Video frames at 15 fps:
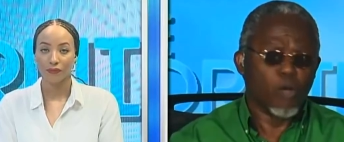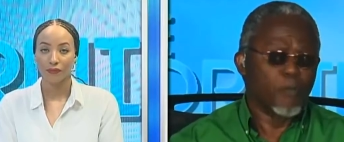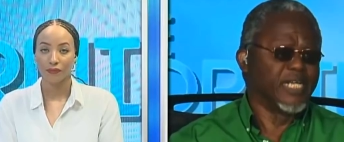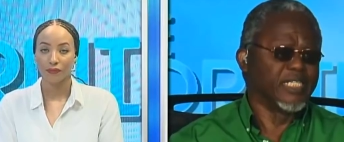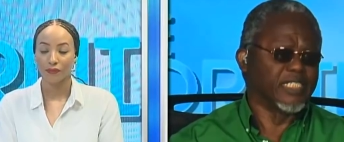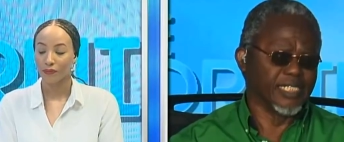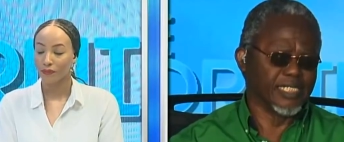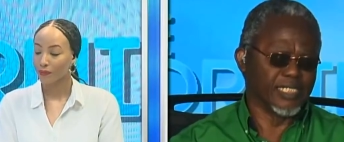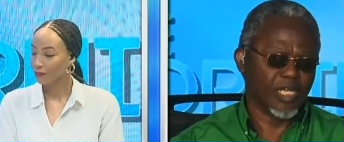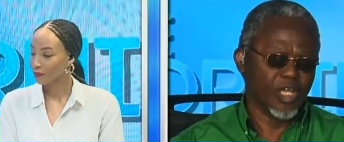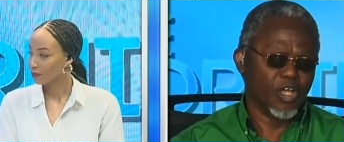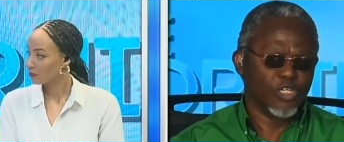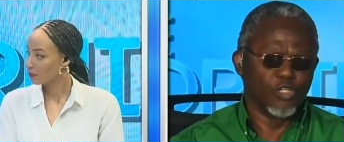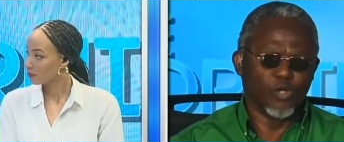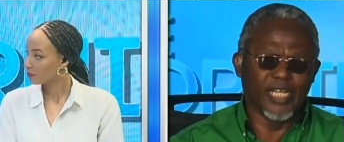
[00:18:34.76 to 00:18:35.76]
Speaker 1: many things.
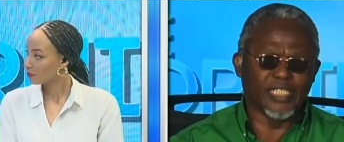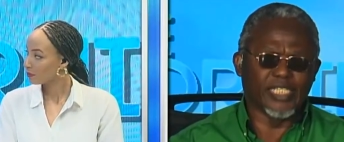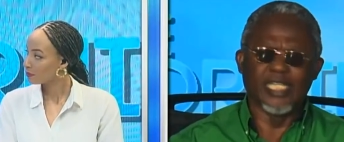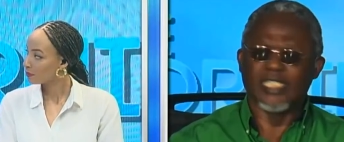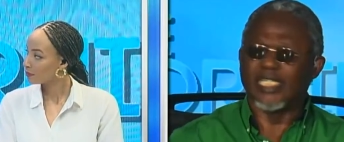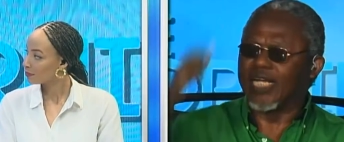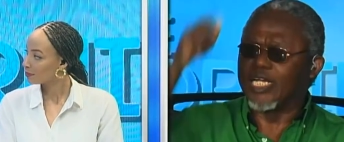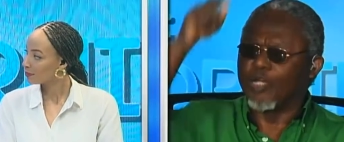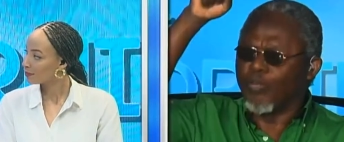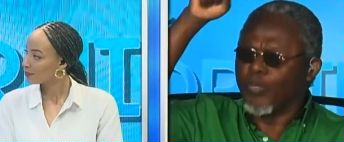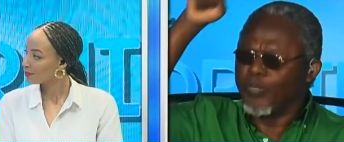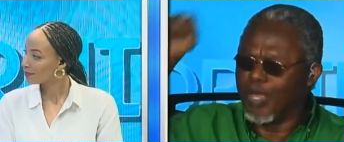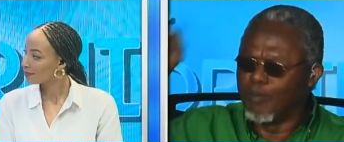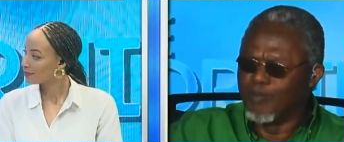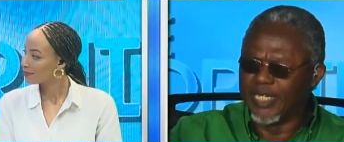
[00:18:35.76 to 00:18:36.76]
The only thing is that
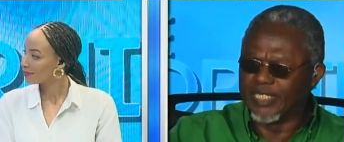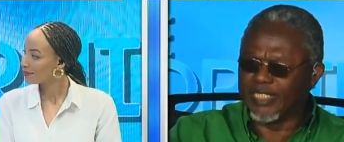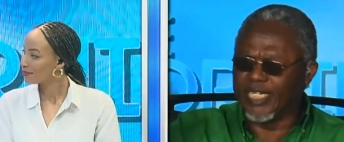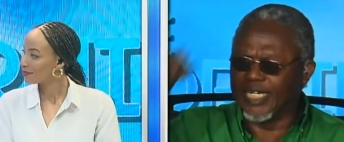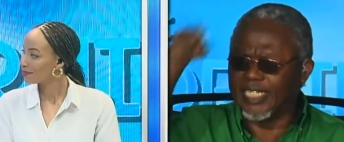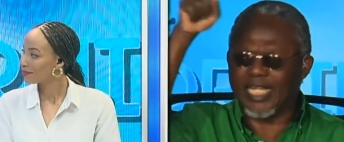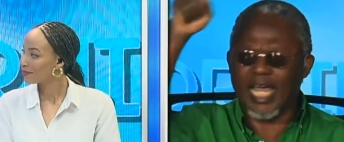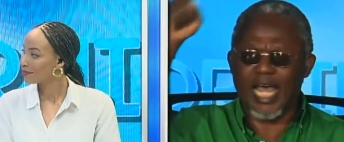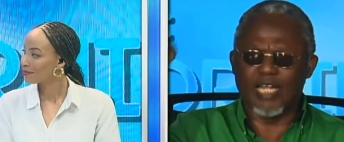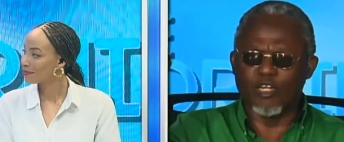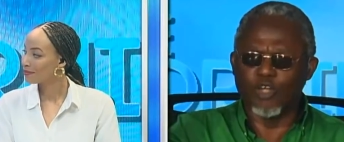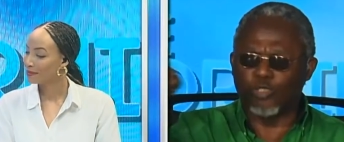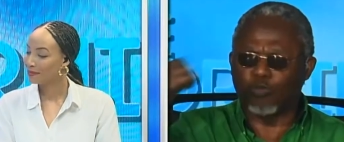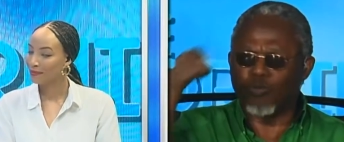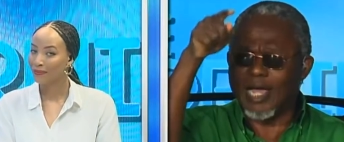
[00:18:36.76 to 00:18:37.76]
the ministries
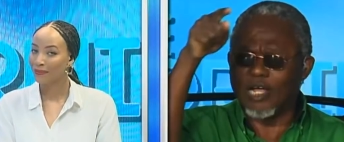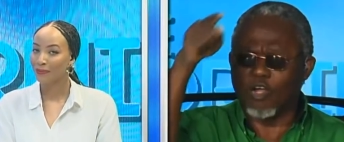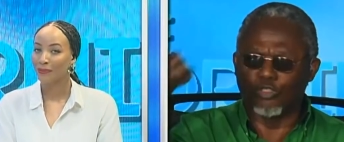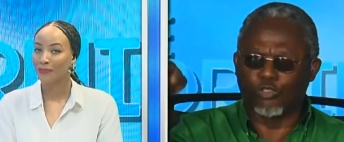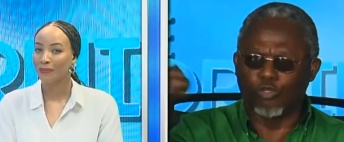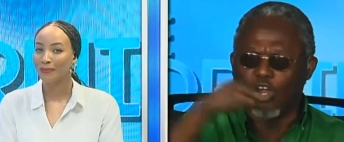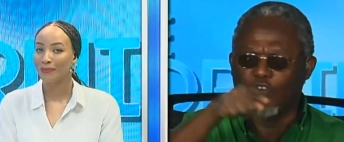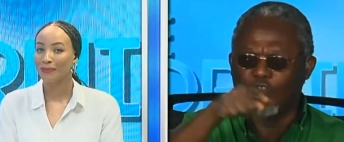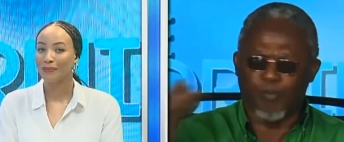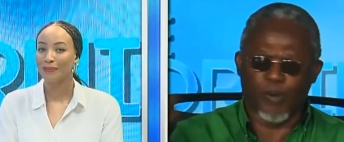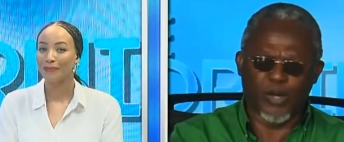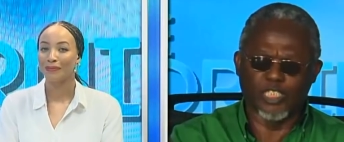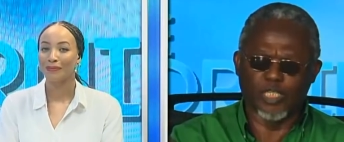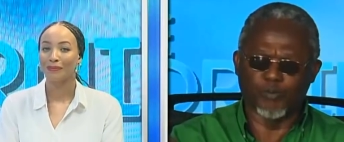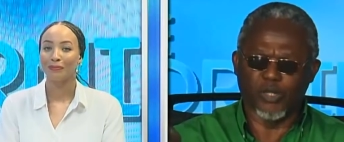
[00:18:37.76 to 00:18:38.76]
and those who are in control of the
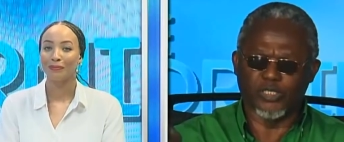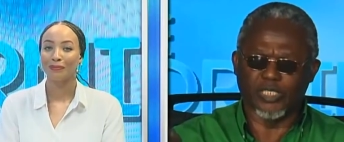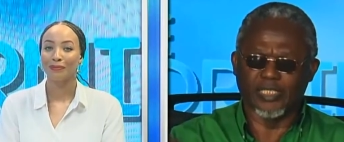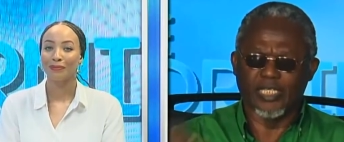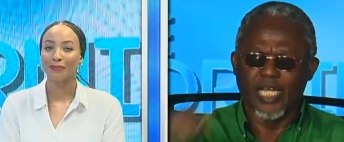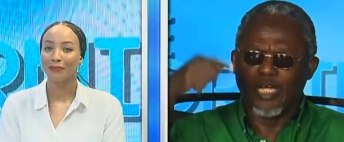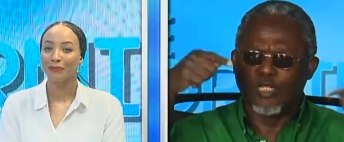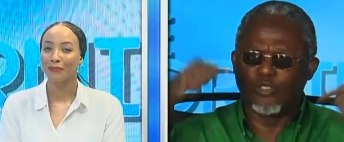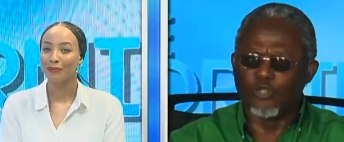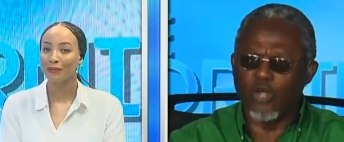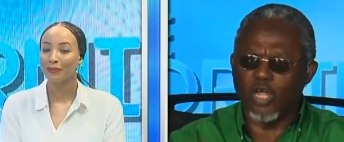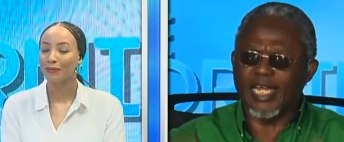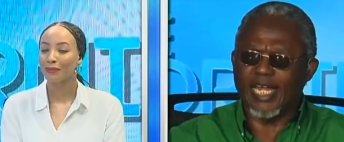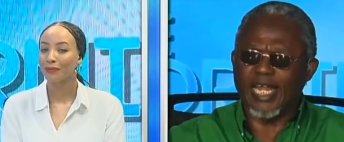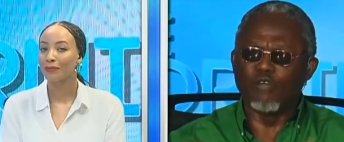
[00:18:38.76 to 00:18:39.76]
policy process do
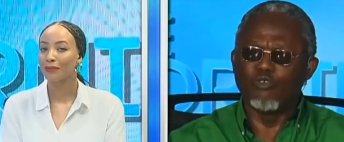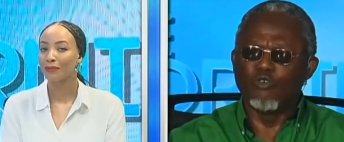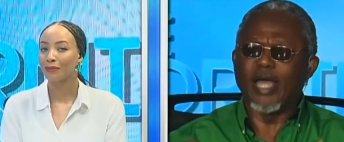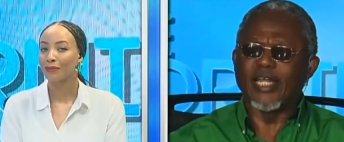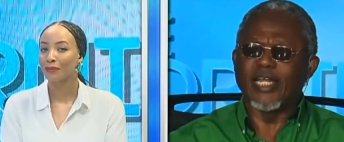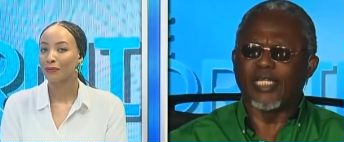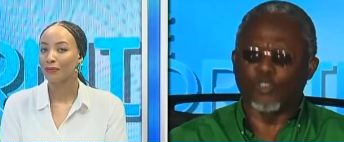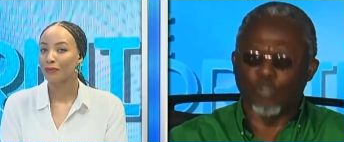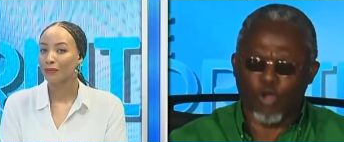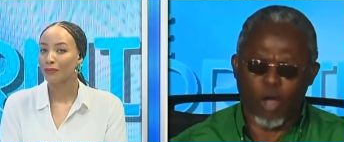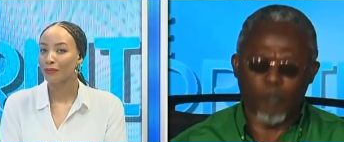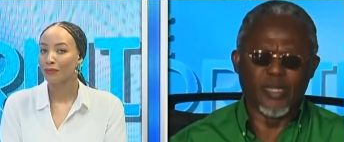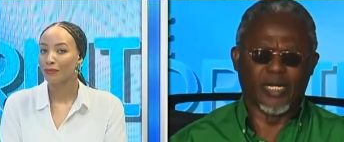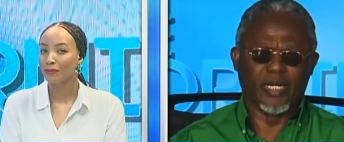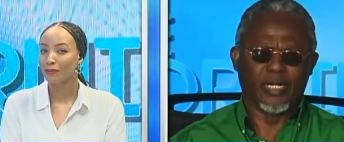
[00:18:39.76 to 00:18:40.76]
not allow new ideas to
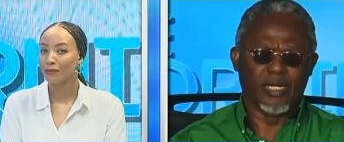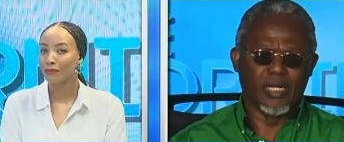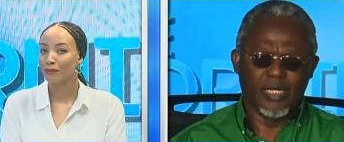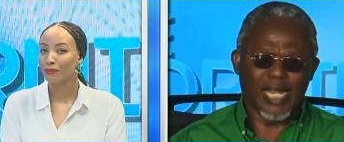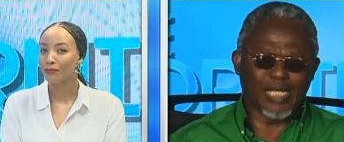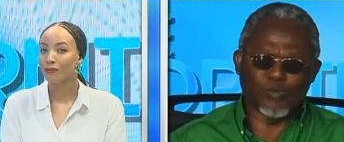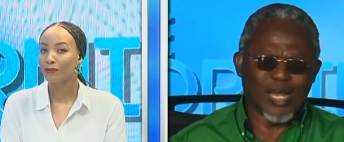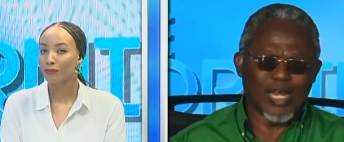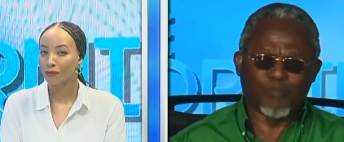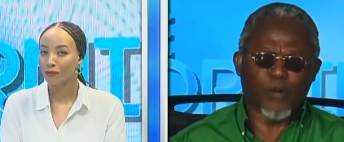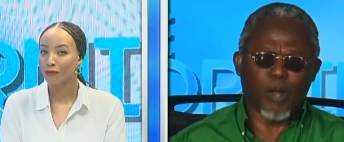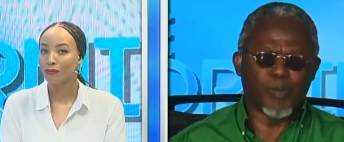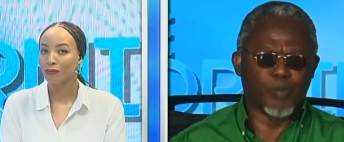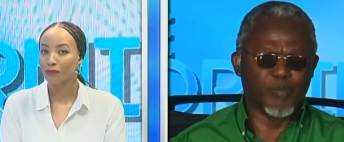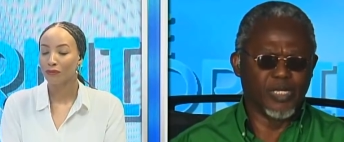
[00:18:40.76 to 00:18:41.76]
come in. That's anyway, the
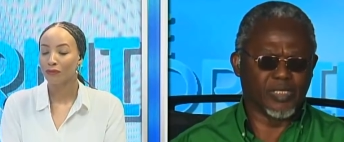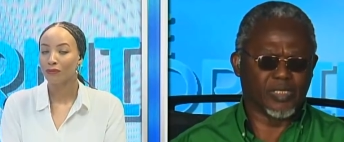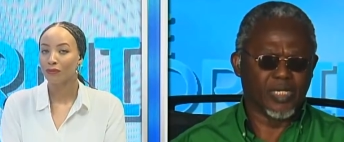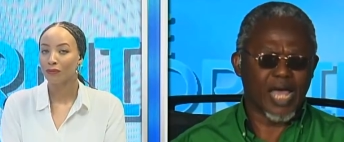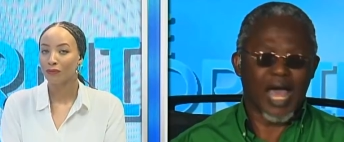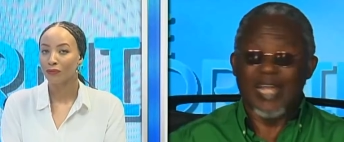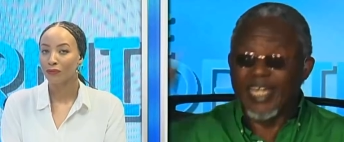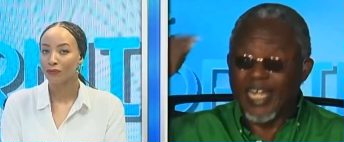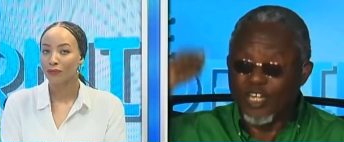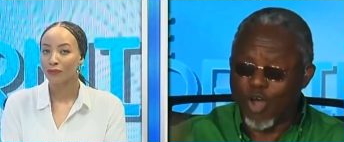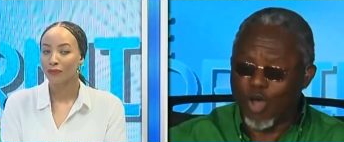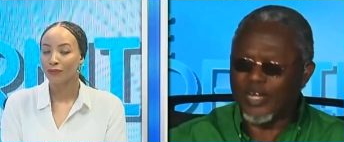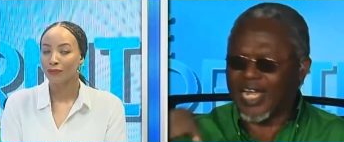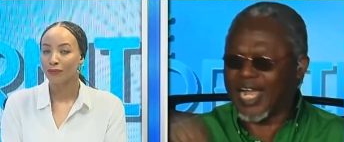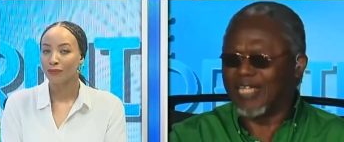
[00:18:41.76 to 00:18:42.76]
problem is. Dr. And Ane-
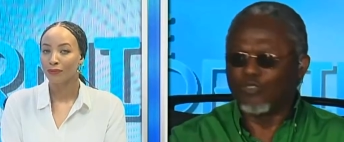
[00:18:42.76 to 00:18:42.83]
know they can't